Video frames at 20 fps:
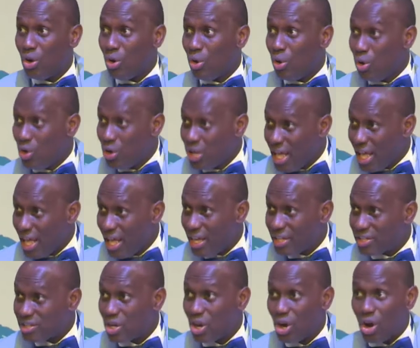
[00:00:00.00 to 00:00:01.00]
Oh
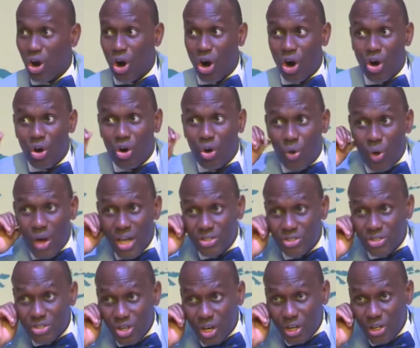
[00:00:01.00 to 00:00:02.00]
yes,
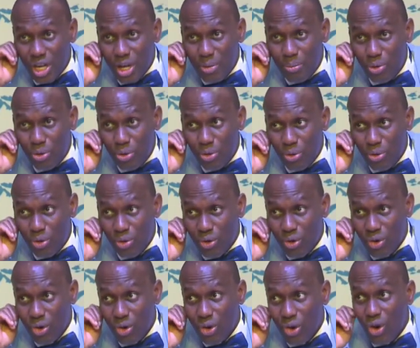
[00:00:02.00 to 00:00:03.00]
unquestionable,
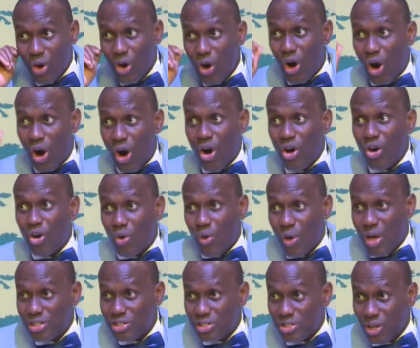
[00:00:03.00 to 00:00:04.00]

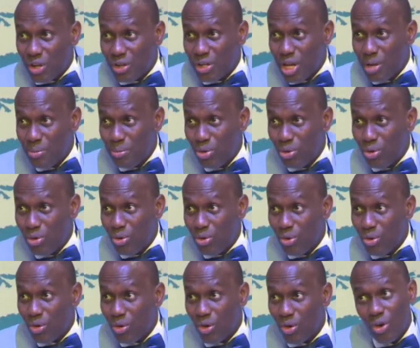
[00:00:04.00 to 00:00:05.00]

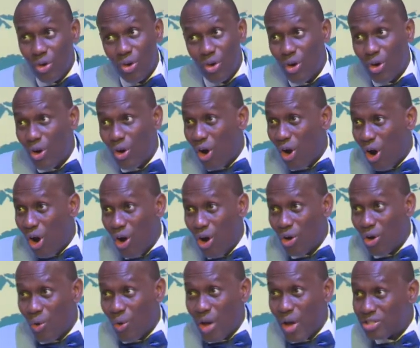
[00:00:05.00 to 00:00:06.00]
unquestionable,
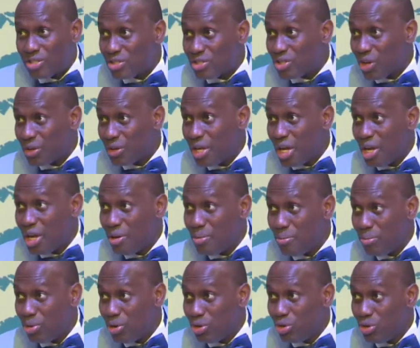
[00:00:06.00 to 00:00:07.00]

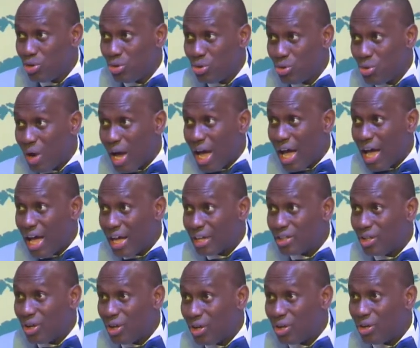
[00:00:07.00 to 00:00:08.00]
unquestionable you are
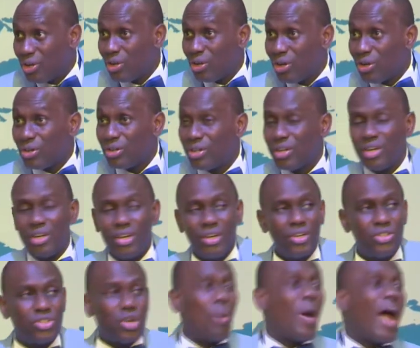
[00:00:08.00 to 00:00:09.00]
the Lord.
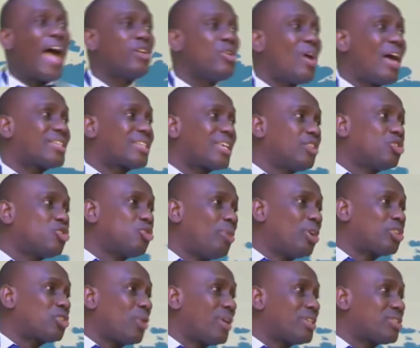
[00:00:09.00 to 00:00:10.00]
So why are you asking too
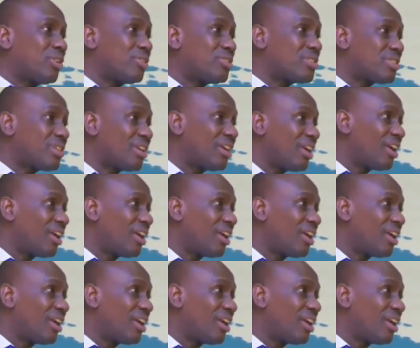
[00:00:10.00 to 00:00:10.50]
much questions?